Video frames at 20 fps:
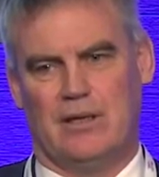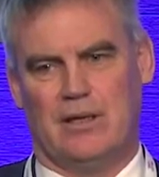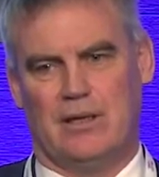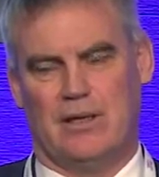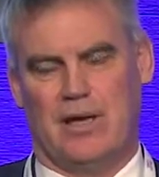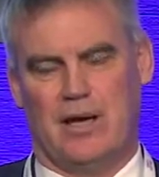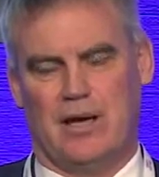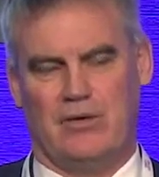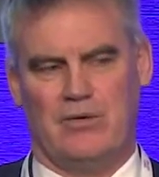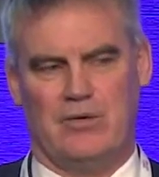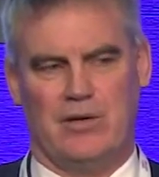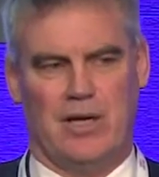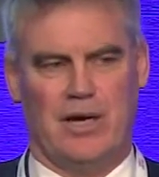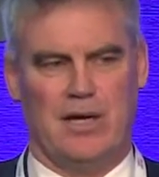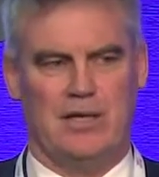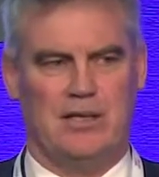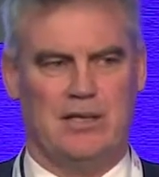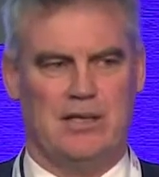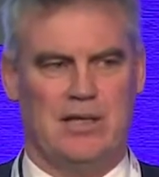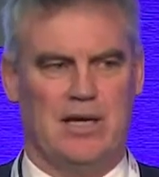At
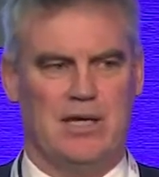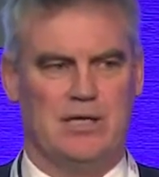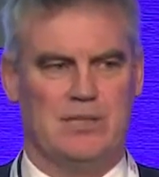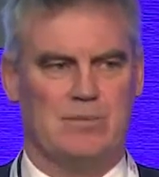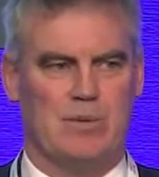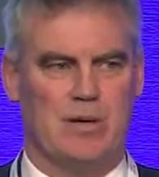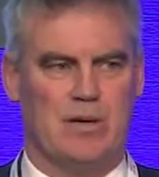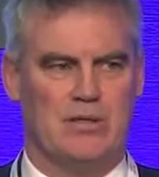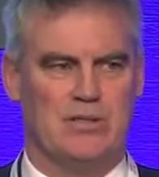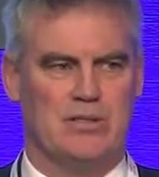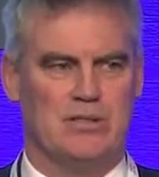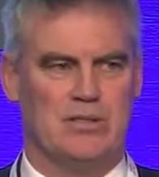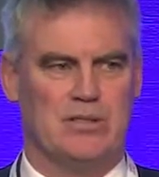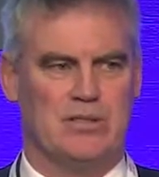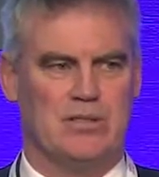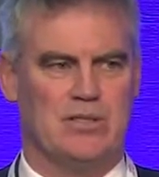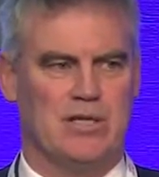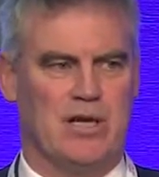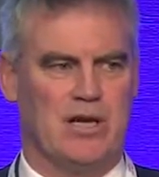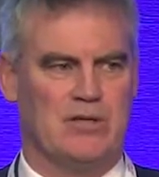180 days post
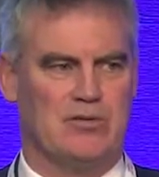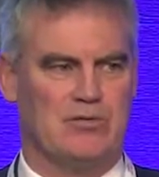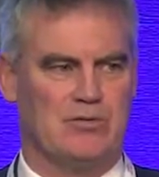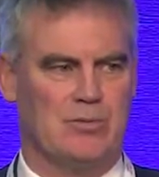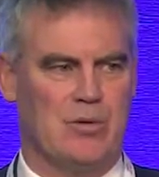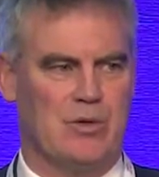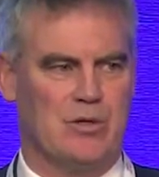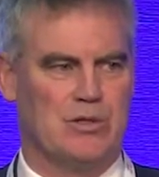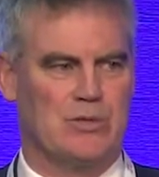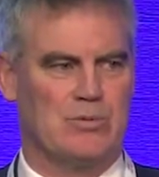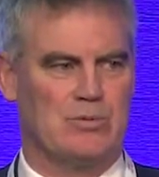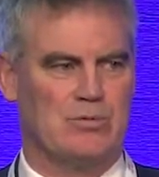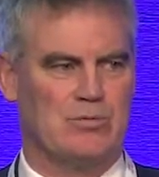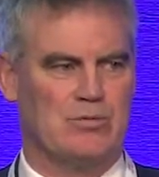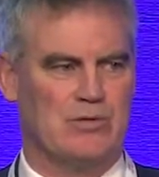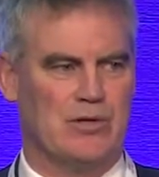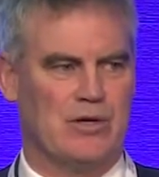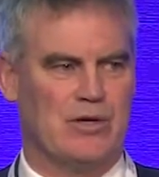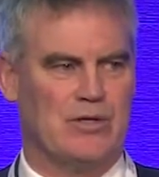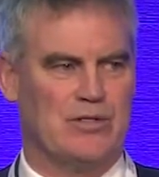discharge from hospital
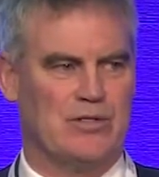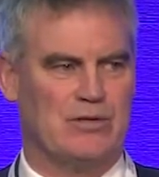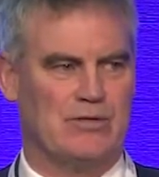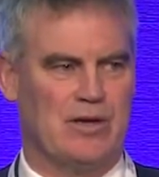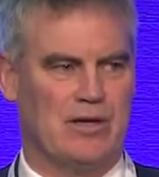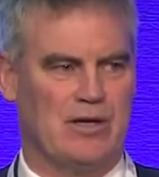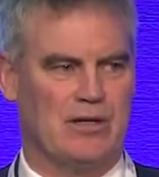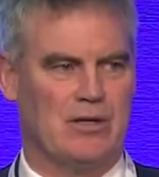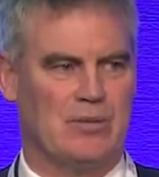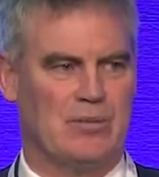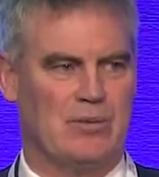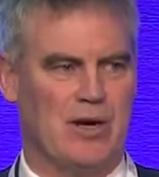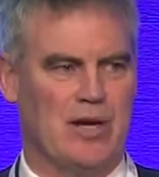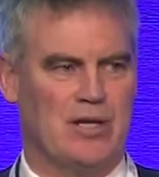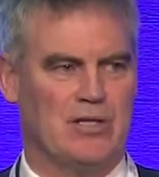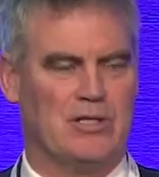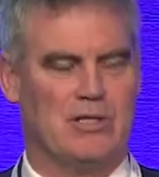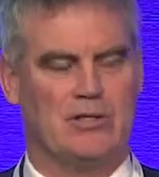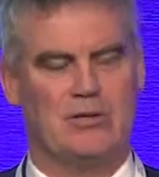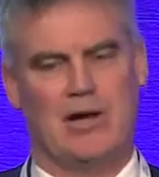for those that have had an
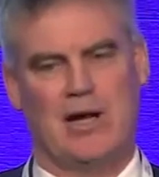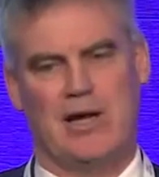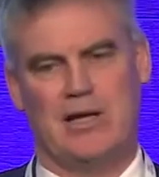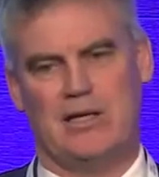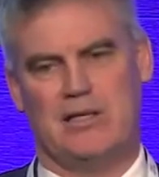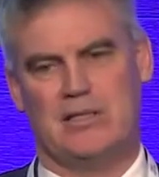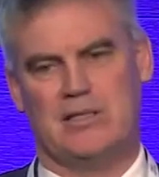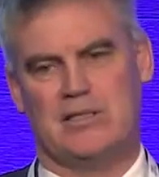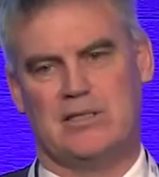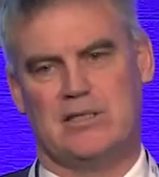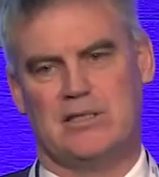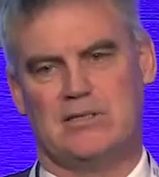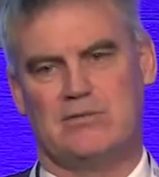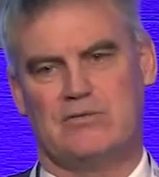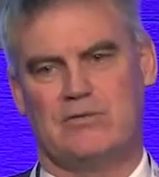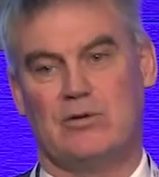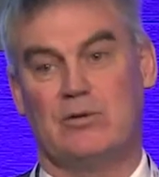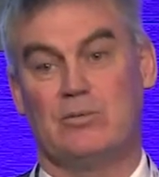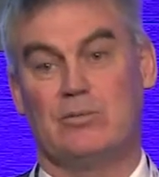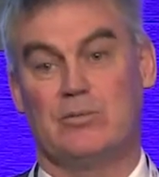operation, there are 86
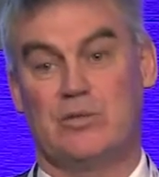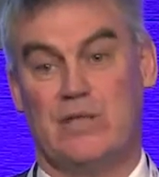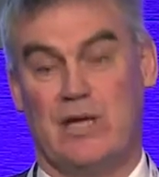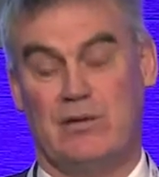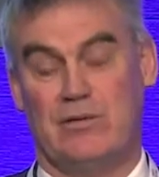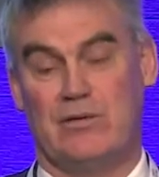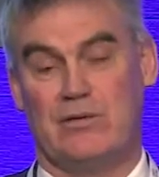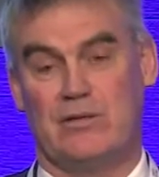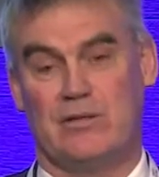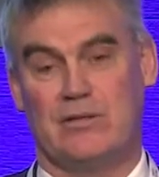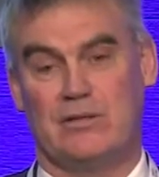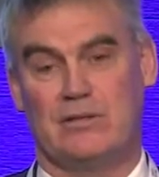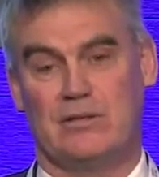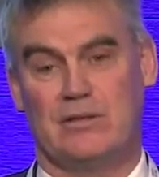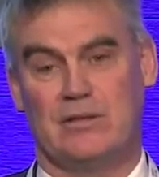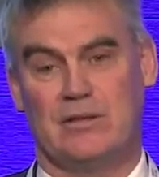fewer deaths.